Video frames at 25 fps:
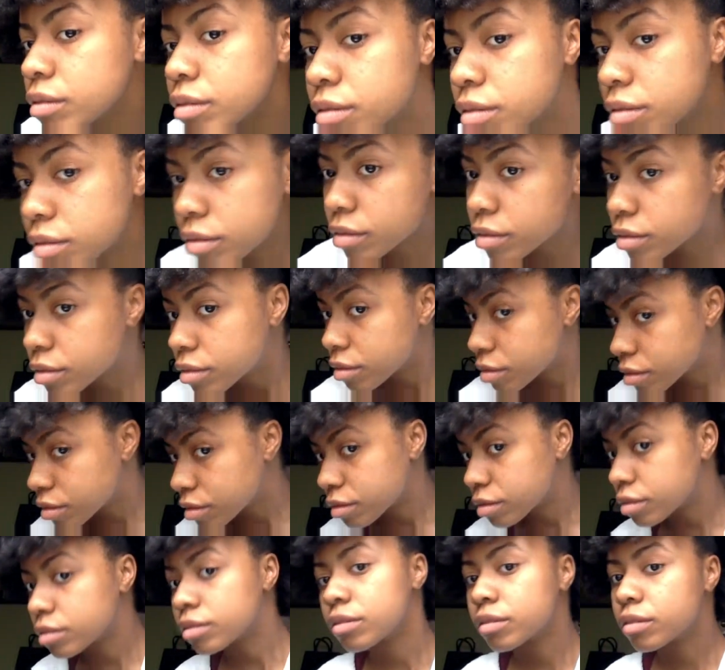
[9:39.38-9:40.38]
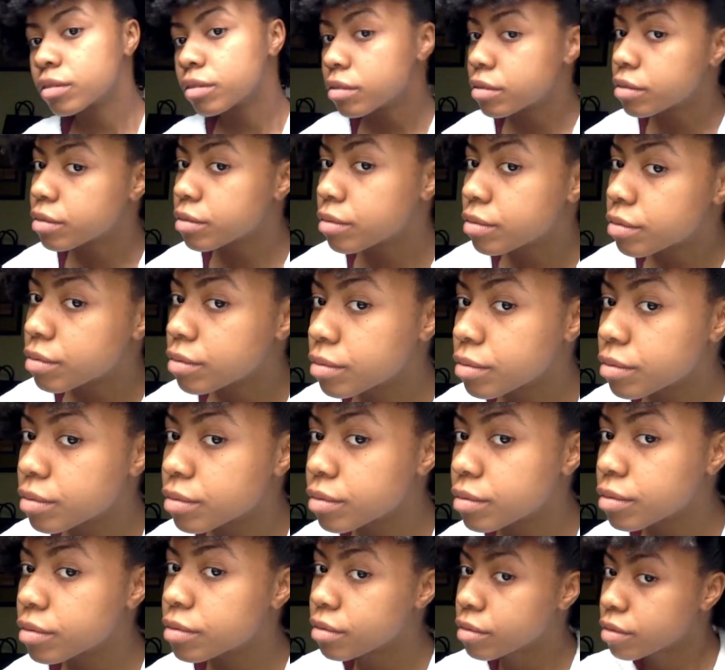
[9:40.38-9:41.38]
get in the car and give it a little
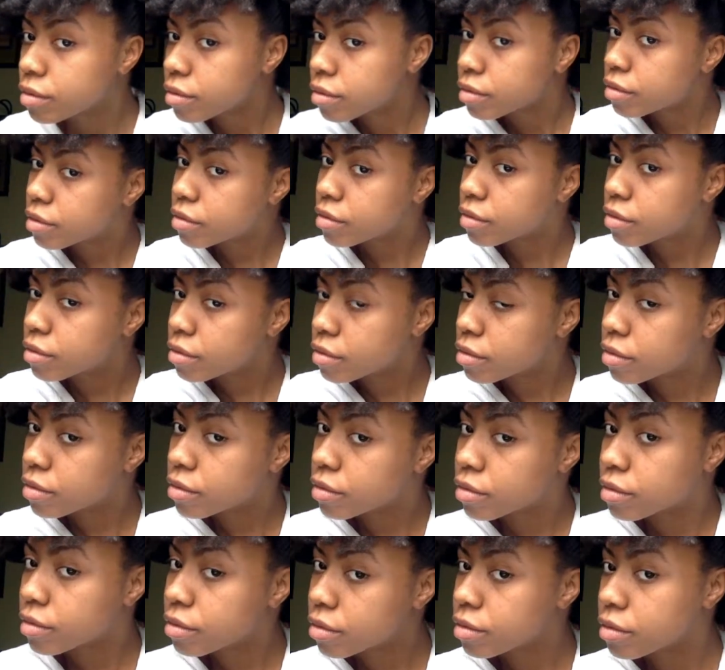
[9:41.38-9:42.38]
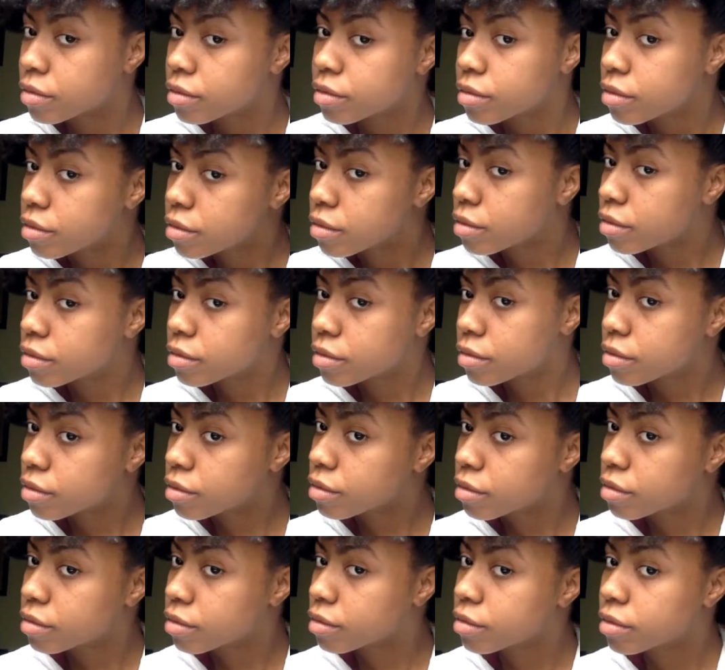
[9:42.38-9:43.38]
extra attention, if the humidity
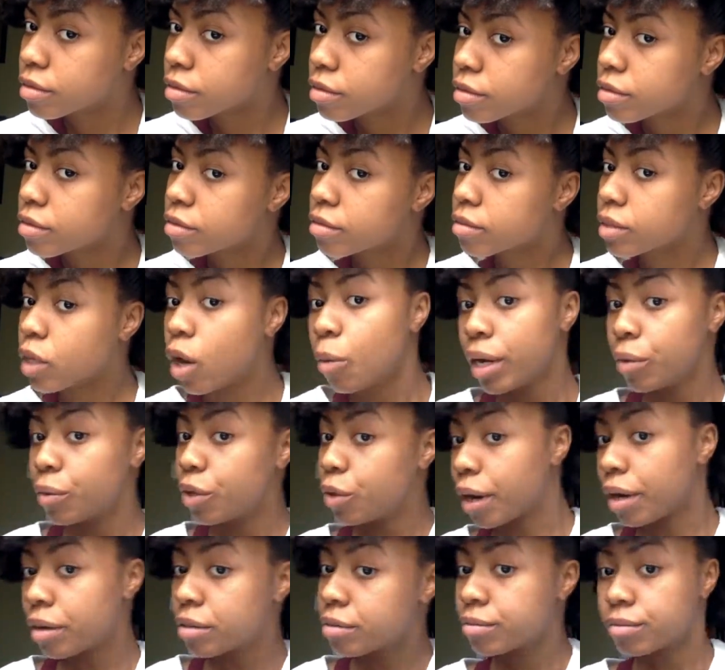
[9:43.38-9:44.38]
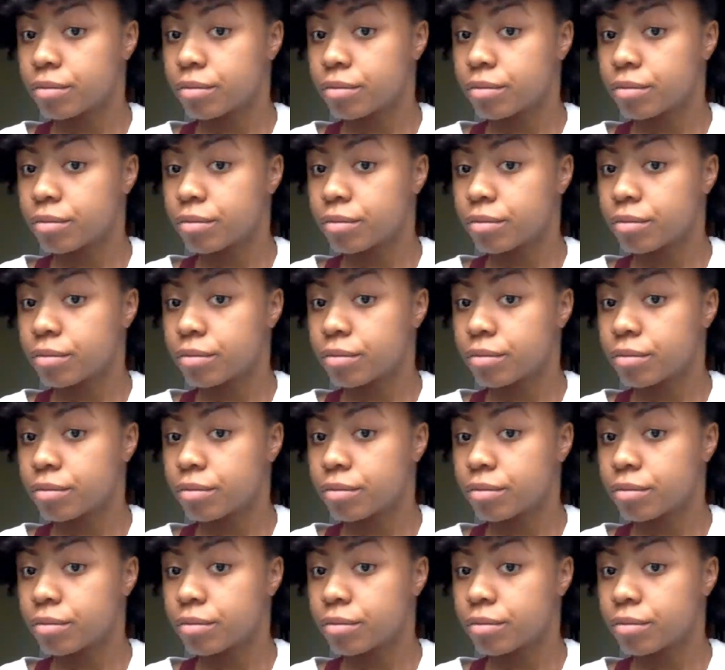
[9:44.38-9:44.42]
does what I want it to do for my